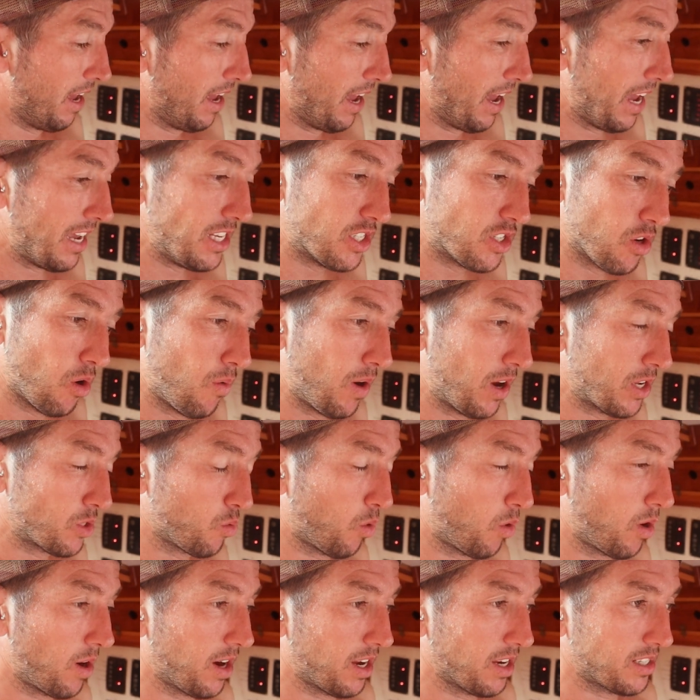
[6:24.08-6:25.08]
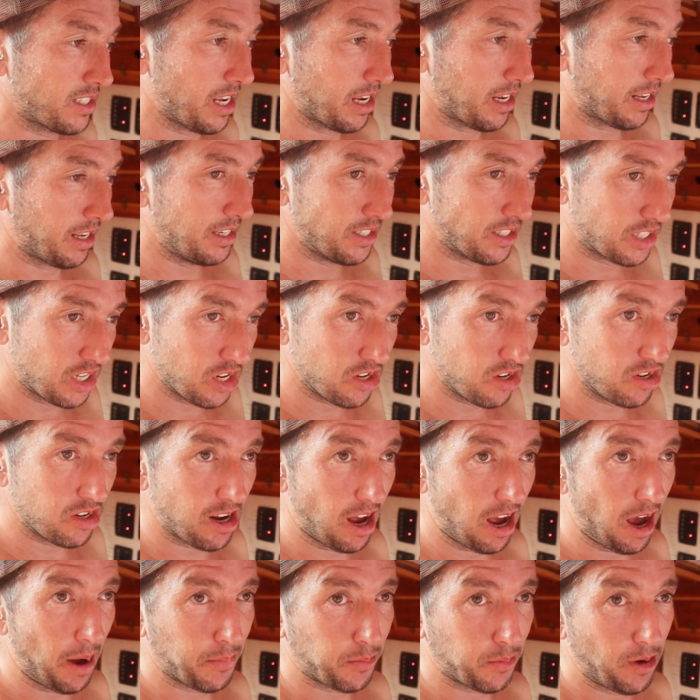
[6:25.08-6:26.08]
he's always wanted us to continue
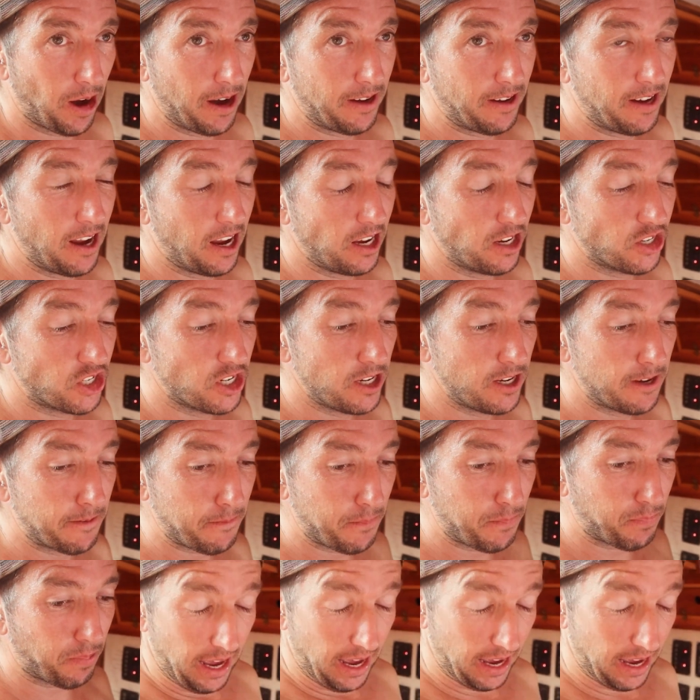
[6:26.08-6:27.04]
to upgrade Nandji.